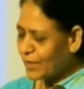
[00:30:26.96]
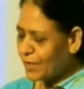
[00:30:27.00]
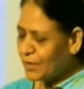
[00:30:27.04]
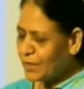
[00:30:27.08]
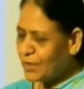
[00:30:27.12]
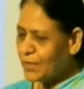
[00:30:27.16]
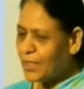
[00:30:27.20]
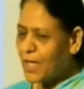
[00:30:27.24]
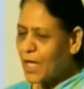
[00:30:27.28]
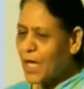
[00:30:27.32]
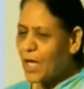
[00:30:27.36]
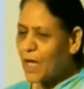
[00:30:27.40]

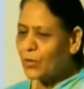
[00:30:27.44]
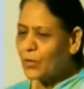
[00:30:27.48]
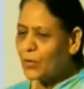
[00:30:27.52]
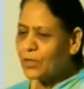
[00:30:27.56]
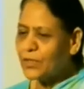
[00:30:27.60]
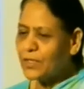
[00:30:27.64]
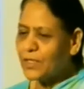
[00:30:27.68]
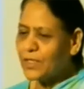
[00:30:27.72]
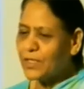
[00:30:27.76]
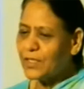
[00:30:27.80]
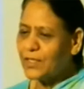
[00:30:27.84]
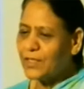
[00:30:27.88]
Now
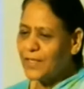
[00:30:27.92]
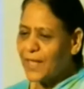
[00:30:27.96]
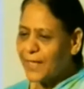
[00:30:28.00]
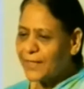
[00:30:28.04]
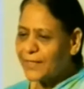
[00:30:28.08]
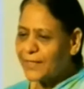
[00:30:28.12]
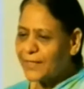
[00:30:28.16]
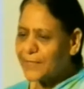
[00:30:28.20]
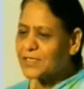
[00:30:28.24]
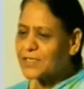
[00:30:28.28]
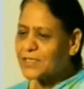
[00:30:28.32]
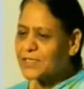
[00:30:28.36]
the
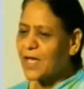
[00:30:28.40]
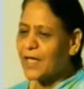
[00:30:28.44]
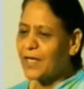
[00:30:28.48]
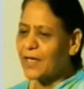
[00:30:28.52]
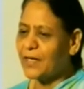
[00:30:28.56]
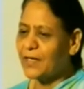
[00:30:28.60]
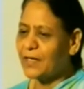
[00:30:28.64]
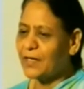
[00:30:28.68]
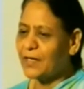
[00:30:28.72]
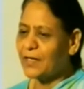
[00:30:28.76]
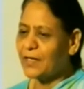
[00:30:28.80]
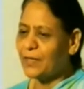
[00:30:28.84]
next higher
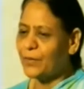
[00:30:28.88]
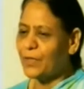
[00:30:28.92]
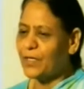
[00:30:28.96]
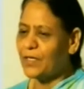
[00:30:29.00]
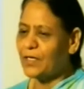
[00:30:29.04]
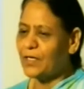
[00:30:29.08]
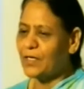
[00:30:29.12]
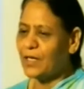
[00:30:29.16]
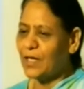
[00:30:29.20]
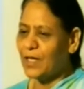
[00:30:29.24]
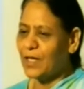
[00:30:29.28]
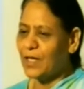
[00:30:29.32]
level
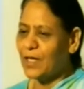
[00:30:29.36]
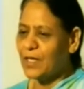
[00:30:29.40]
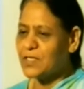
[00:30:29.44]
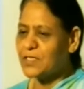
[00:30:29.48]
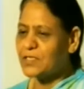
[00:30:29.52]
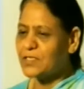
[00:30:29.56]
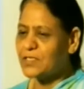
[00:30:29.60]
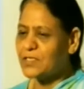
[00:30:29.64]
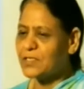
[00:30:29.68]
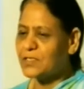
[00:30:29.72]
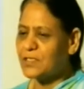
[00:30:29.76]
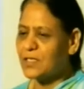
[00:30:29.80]

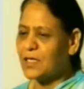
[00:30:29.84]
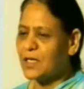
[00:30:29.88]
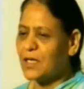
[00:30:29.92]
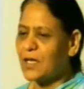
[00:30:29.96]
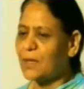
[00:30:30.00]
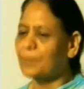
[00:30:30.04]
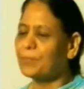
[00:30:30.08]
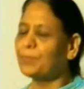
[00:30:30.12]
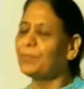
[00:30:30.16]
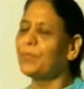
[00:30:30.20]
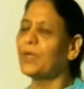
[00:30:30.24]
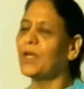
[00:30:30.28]
is
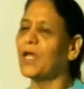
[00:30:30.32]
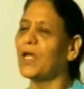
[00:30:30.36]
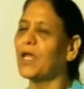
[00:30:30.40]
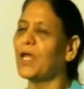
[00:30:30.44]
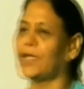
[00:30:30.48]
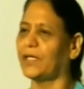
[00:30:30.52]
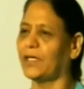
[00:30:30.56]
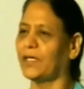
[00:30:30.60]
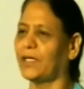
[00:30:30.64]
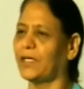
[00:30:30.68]
applying.